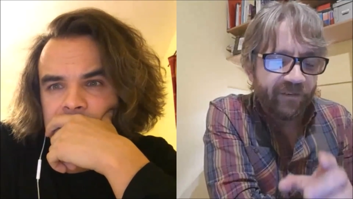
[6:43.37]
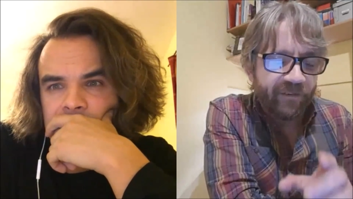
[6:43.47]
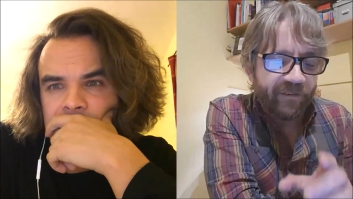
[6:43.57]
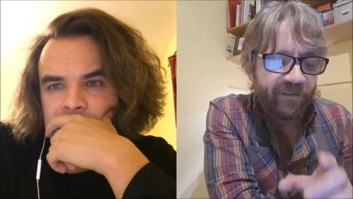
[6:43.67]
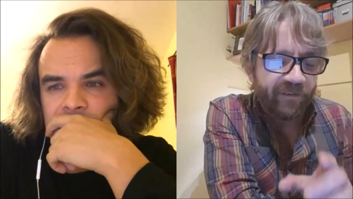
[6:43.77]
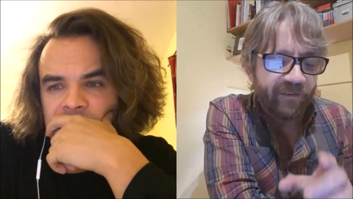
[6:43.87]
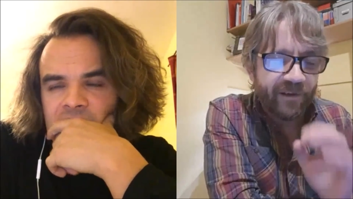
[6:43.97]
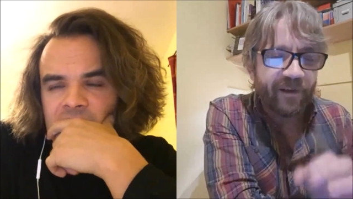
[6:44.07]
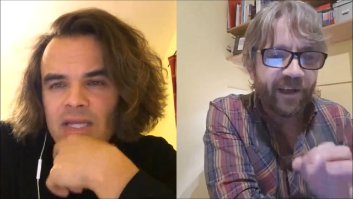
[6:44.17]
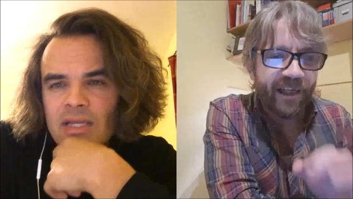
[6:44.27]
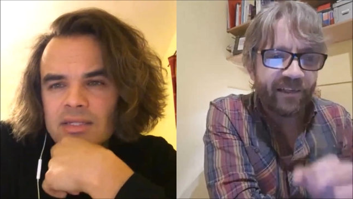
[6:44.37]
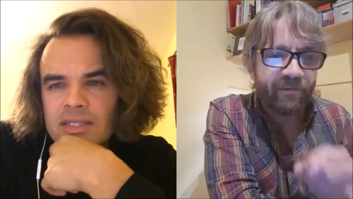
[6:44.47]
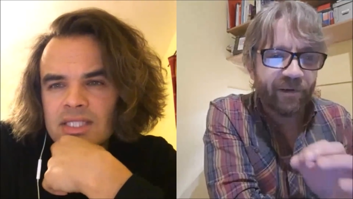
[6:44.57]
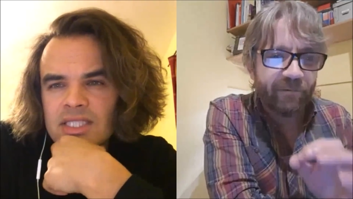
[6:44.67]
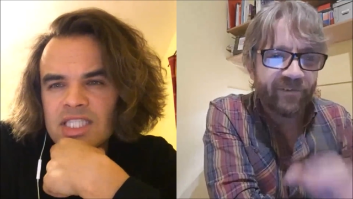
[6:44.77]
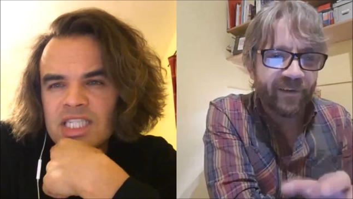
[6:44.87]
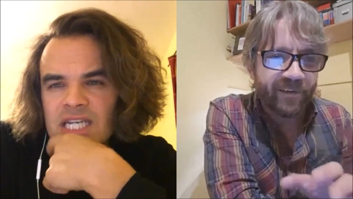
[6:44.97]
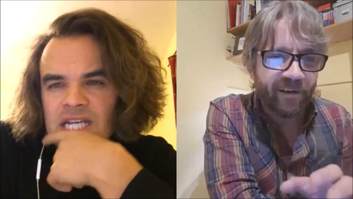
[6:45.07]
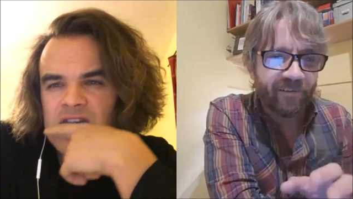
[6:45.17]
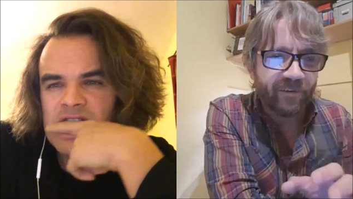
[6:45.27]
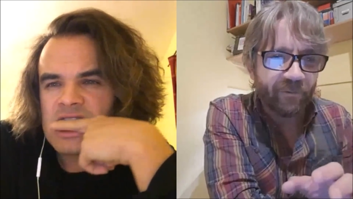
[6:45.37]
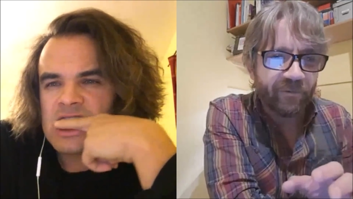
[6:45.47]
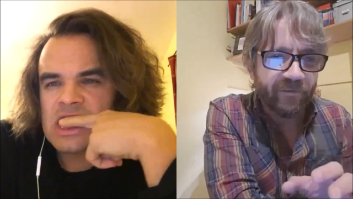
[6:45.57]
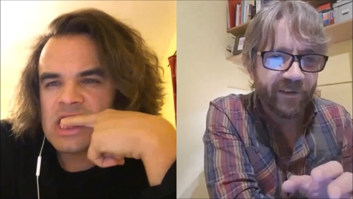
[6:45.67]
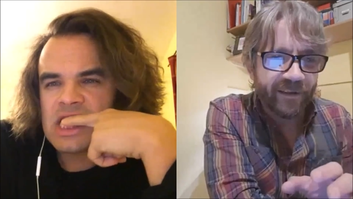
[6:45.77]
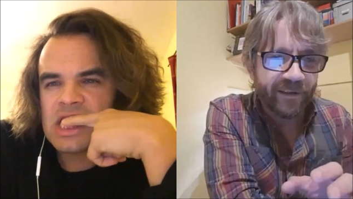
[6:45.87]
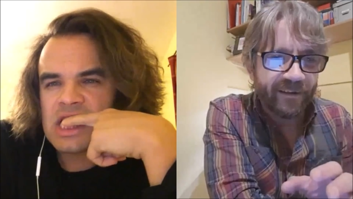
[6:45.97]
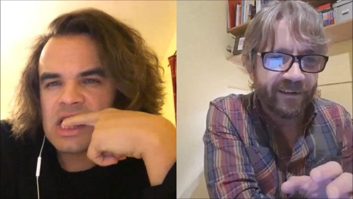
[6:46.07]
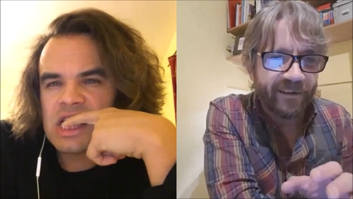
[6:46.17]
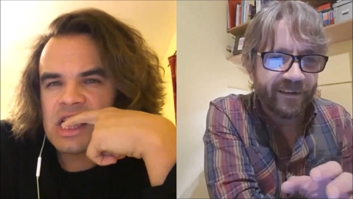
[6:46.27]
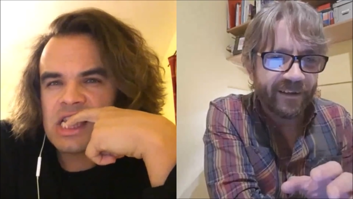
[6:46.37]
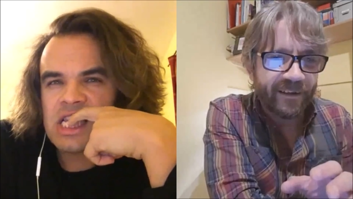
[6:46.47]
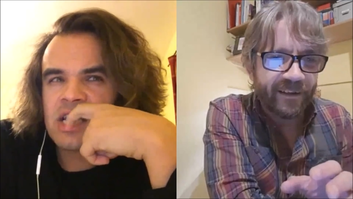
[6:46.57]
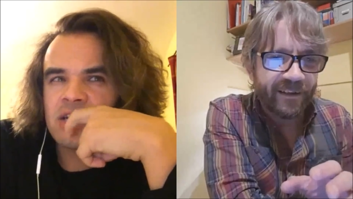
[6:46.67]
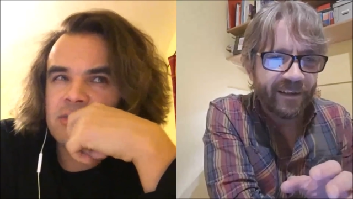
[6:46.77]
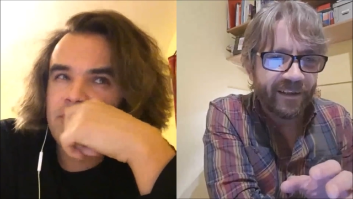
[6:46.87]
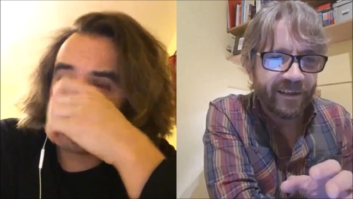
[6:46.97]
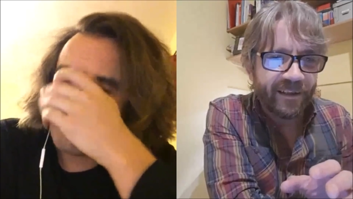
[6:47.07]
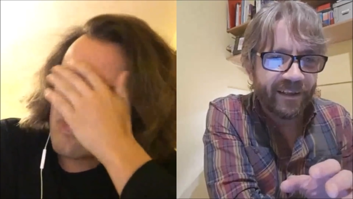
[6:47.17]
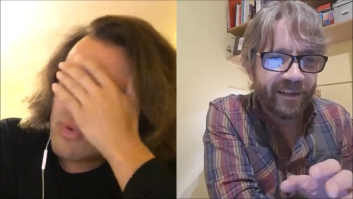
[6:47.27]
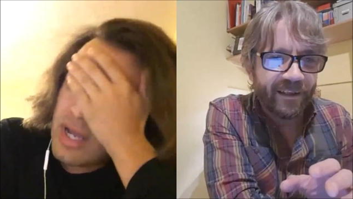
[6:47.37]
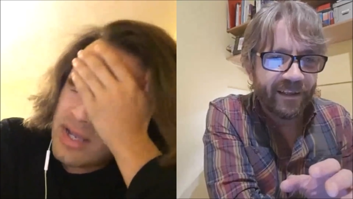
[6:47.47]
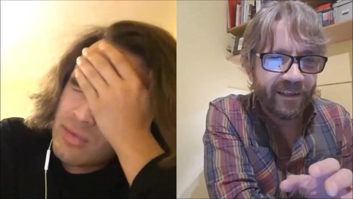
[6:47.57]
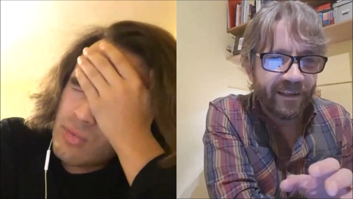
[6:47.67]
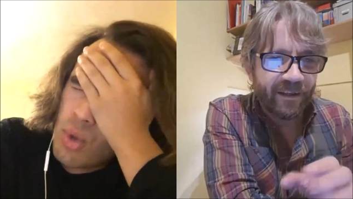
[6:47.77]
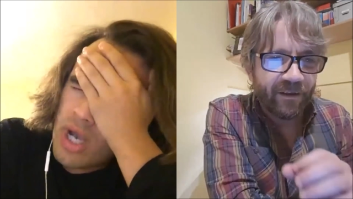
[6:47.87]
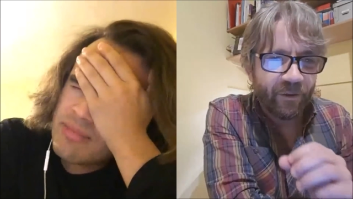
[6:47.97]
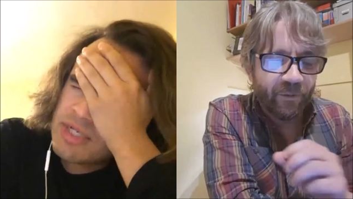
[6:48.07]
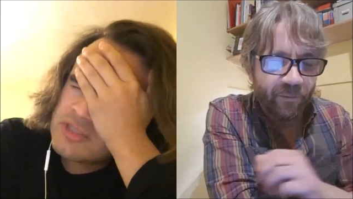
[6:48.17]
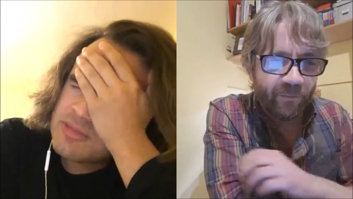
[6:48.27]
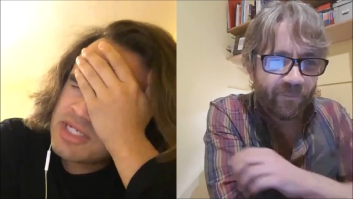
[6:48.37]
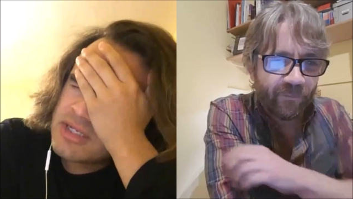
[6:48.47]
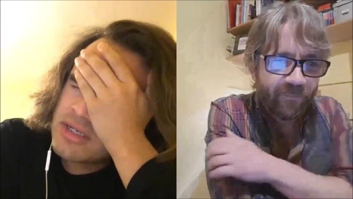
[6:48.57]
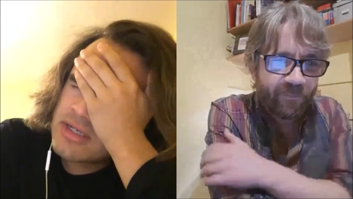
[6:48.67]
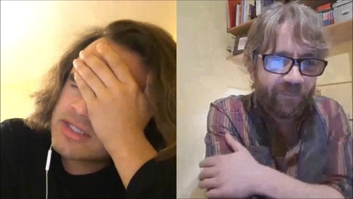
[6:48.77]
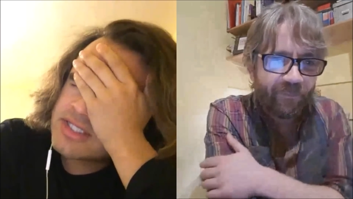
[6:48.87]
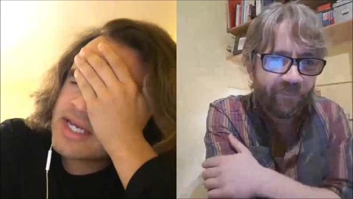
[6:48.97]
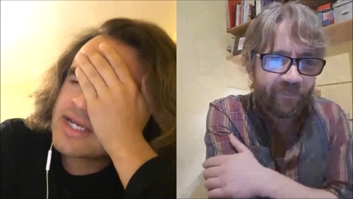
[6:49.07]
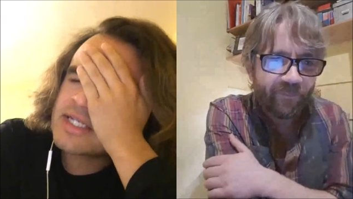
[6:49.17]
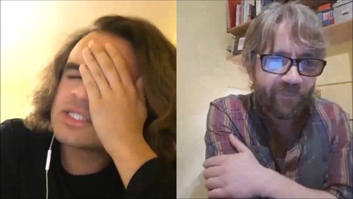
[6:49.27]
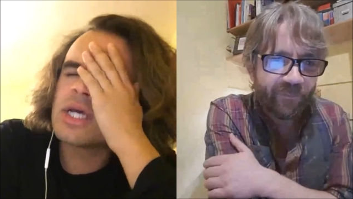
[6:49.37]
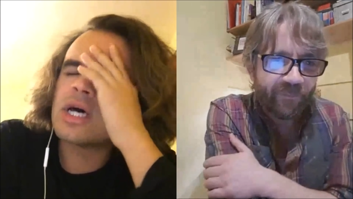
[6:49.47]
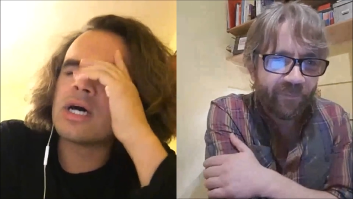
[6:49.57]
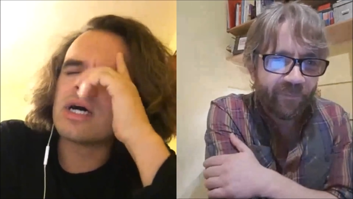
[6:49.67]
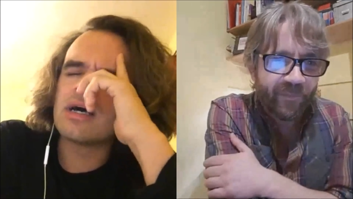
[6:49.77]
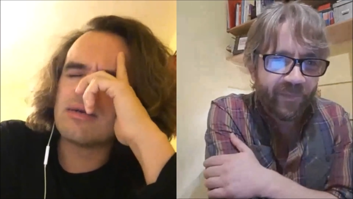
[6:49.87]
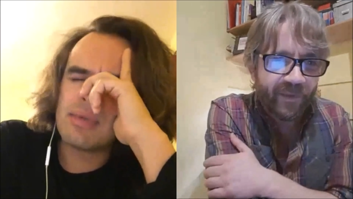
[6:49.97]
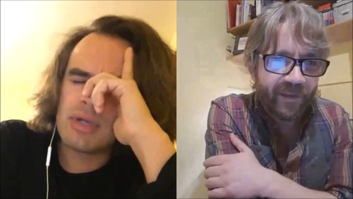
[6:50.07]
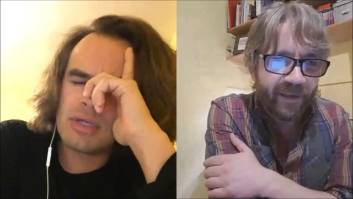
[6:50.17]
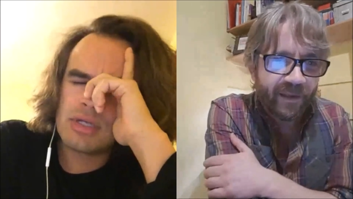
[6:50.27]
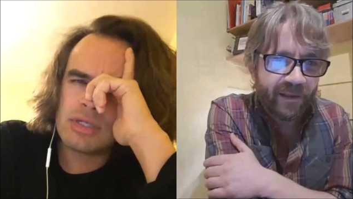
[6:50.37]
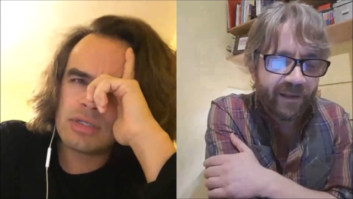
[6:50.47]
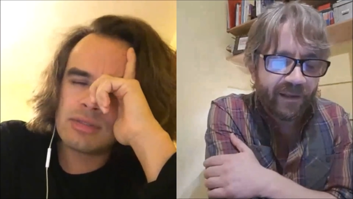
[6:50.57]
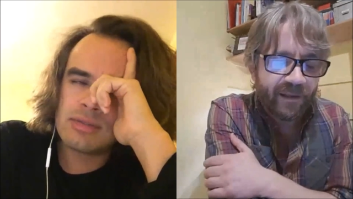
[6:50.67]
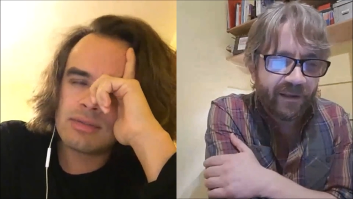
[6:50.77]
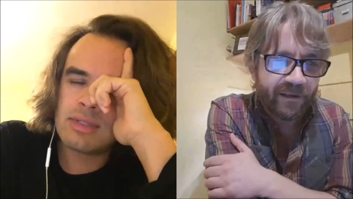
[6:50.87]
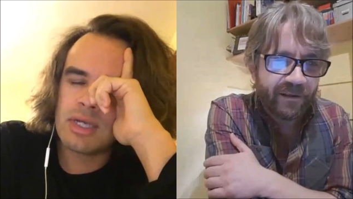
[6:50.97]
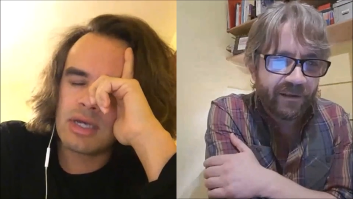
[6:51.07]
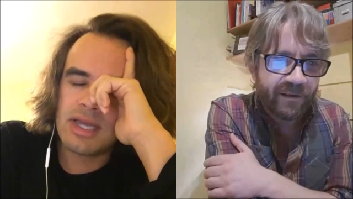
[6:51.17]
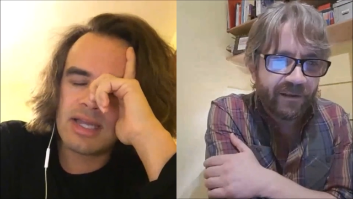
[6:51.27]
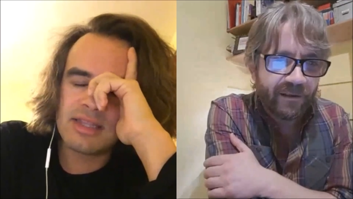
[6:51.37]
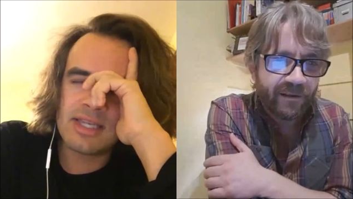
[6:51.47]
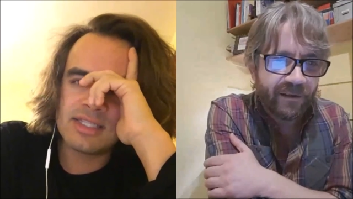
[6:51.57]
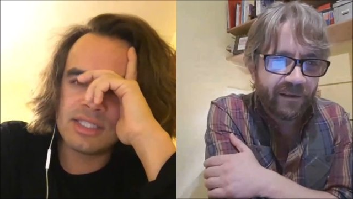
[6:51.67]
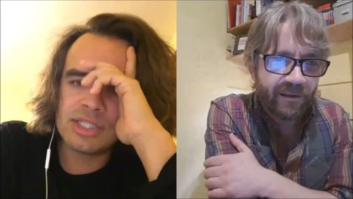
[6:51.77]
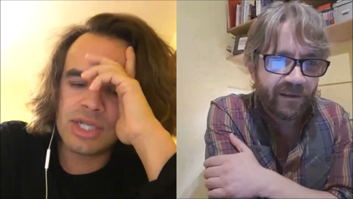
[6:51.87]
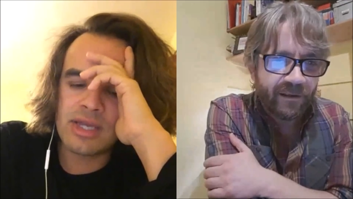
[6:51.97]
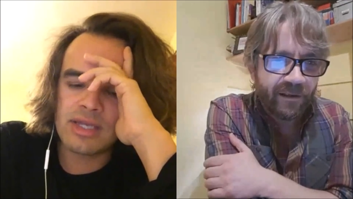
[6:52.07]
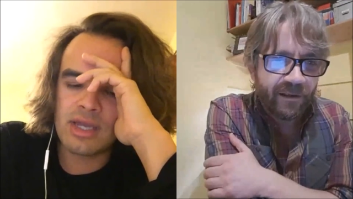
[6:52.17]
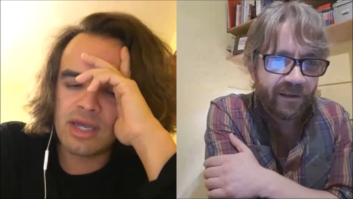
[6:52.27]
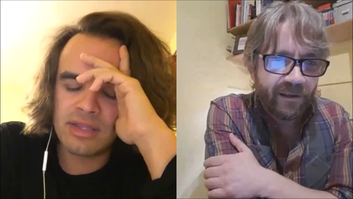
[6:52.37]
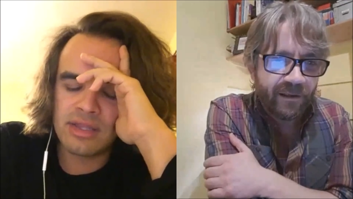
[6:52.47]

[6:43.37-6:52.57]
Speaker 1: with regards to whether we can unilaterally rescind Article 50.
Speaker 2: Yeah, tomorrow Wightman is being heard at the ECJ,